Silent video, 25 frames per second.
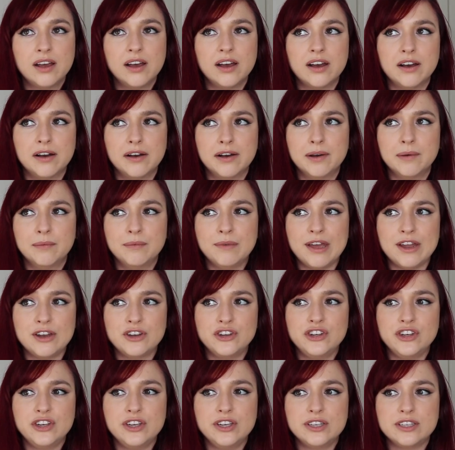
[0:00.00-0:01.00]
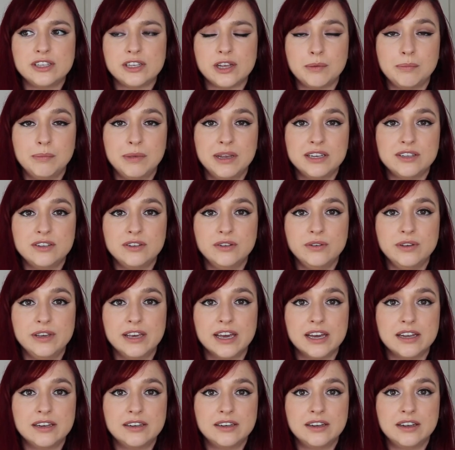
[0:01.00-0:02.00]
And she sent me to
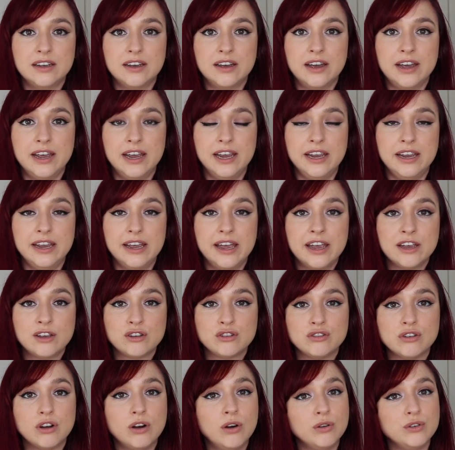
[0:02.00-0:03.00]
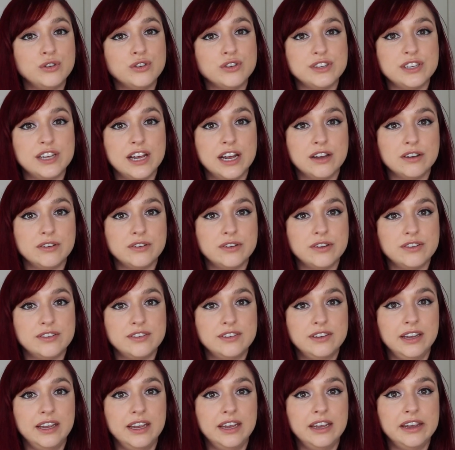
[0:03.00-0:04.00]
get an extra ultrasound to
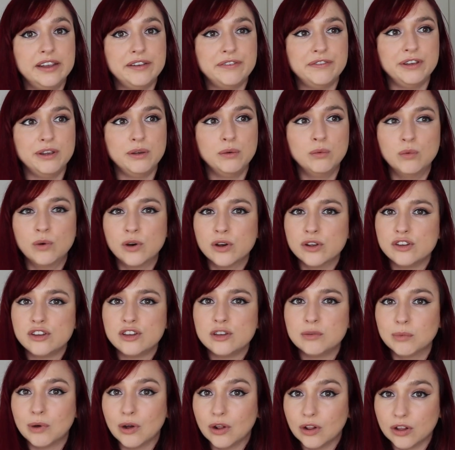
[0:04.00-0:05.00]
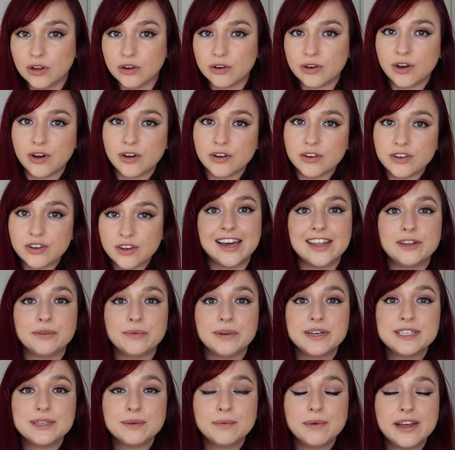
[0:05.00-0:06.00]
see if he was small or not. And the
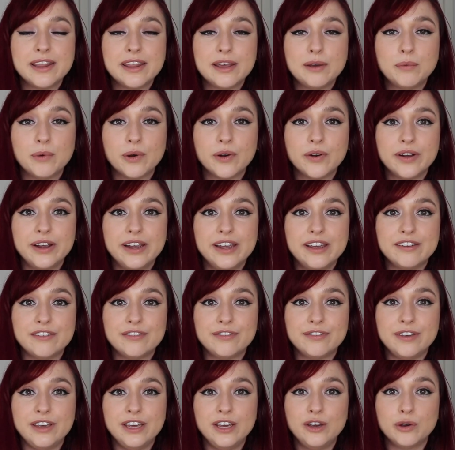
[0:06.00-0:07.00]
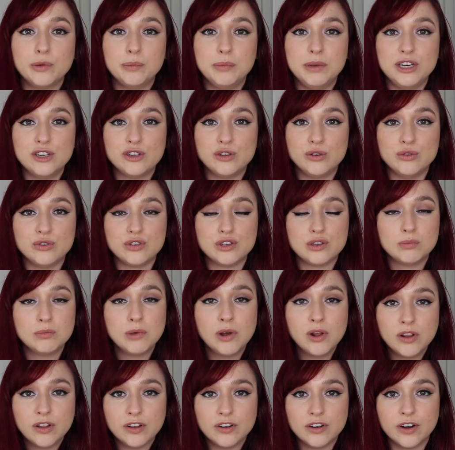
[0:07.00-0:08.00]
reason why they worry if he could be too
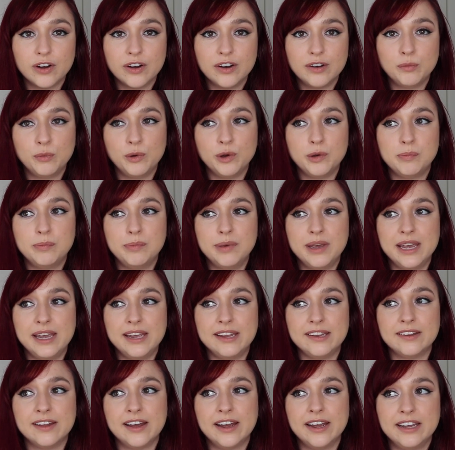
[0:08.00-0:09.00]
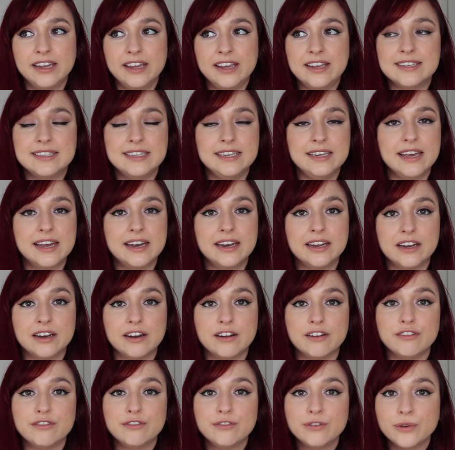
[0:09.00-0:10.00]
small or not would be like, is he getting
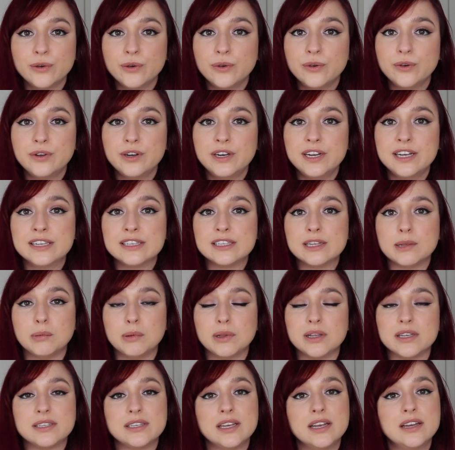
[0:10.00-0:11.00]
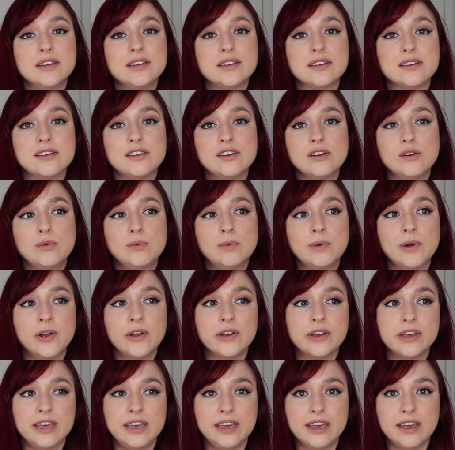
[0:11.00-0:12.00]
enough food? Is the placenta still
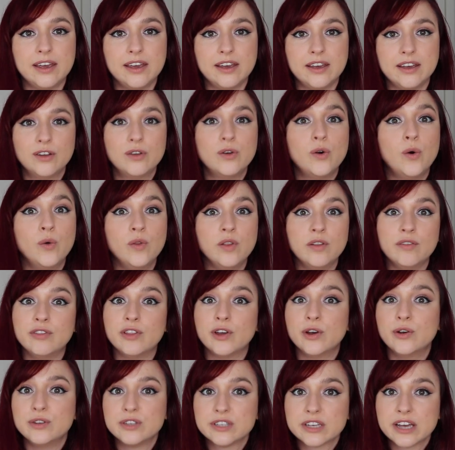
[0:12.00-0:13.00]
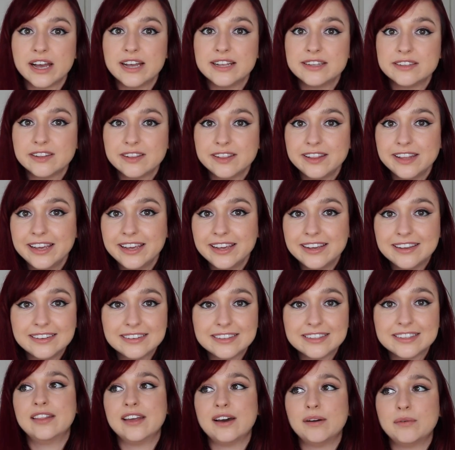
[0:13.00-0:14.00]
working? All of those kinds of
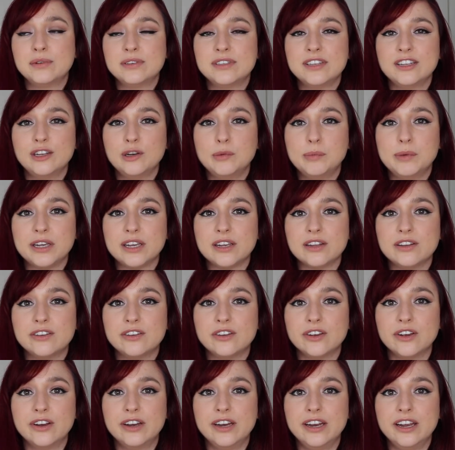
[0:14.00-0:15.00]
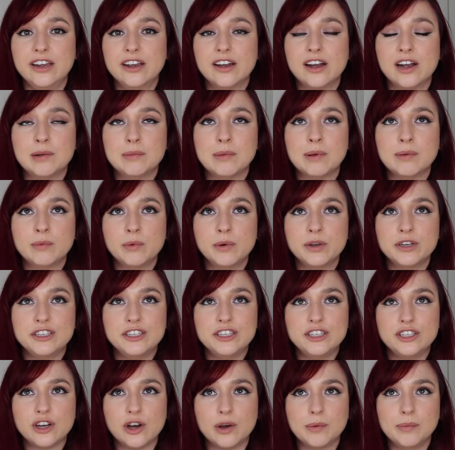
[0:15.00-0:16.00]
things. That was a little bit concerning. I remember when
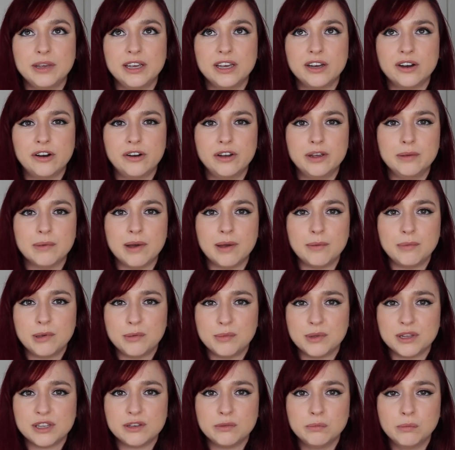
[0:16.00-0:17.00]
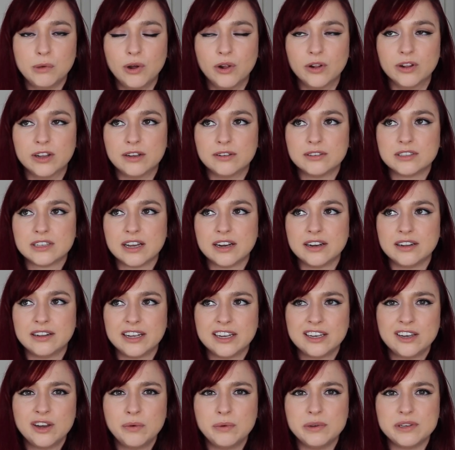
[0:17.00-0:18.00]
she told me, oh, he might be a bit small, I was kind of
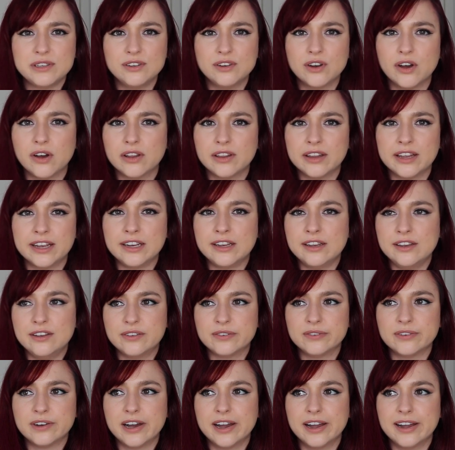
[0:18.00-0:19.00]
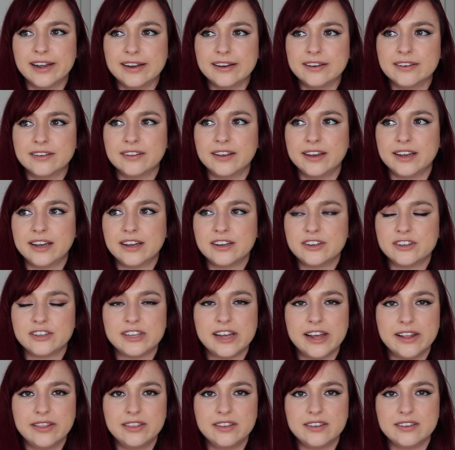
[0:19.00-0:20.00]
like, no, he's not. Like, he's fine. Like, I just
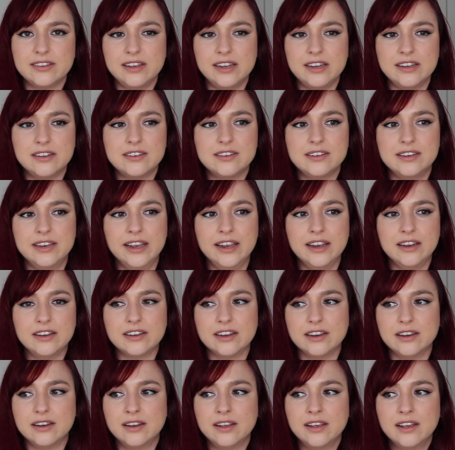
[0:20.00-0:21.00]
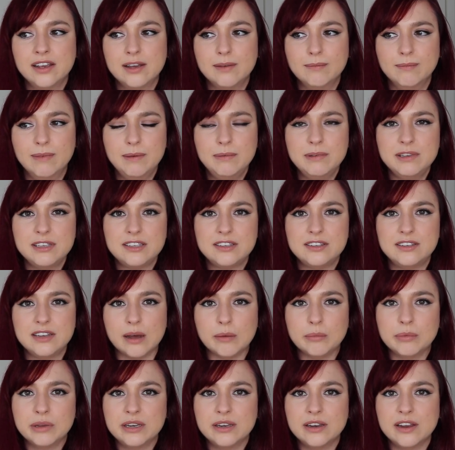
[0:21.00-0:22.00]
had this instinct and maybe
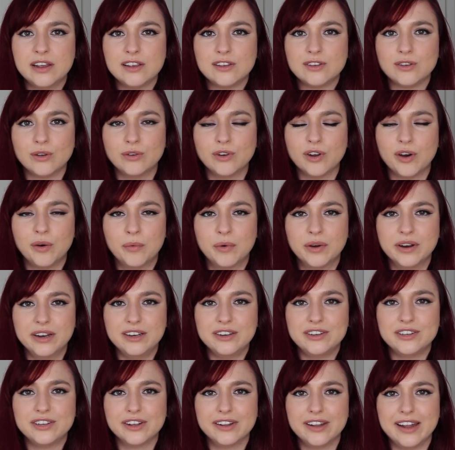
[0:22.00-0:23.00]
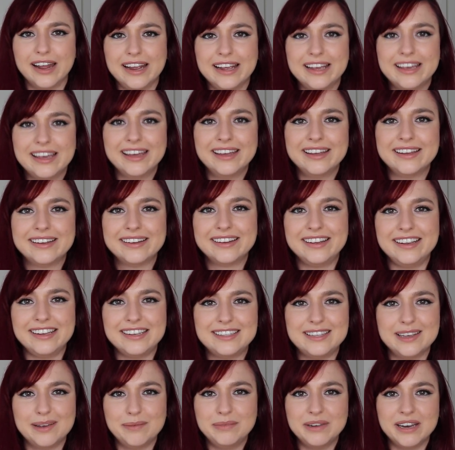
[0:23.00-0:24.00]
stubbornness or not wanting to like
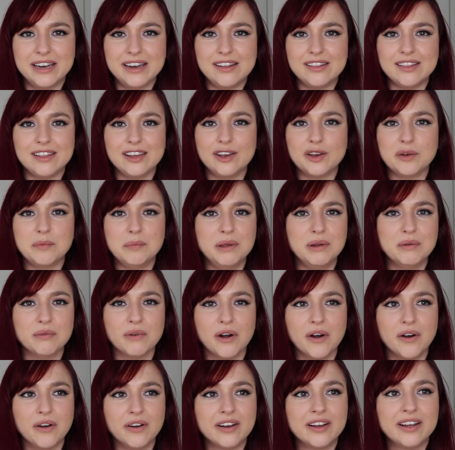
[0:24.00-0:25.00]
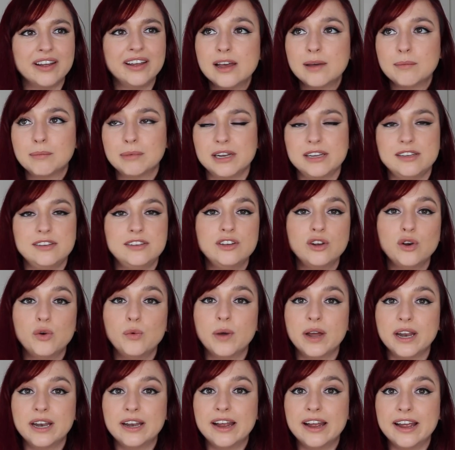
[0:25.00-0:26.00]
accept anything could be wrong. But I still
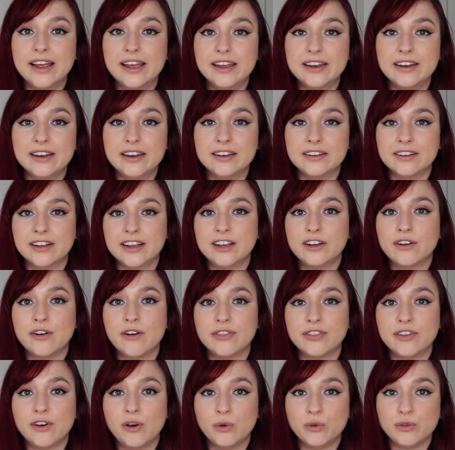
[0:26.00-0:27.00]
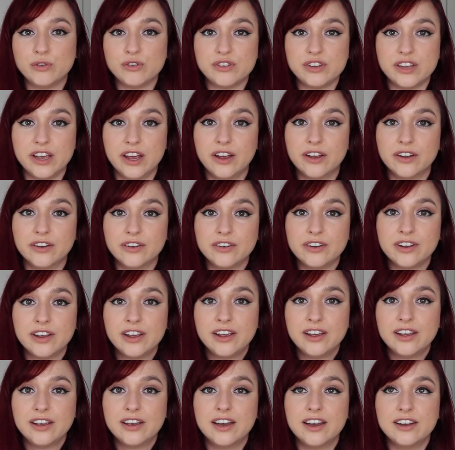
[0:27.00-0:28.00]
went ahead and like got the ultrasound
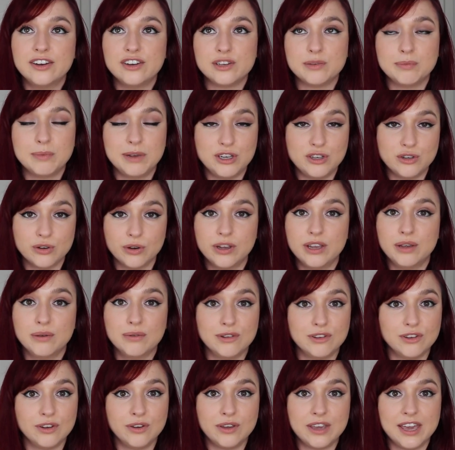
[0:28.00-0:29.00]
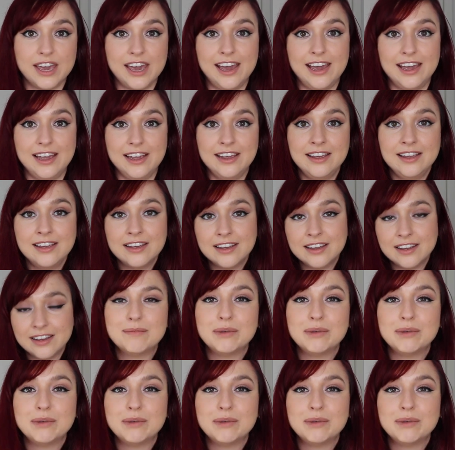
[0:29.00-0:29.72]
and just made sure he was okay.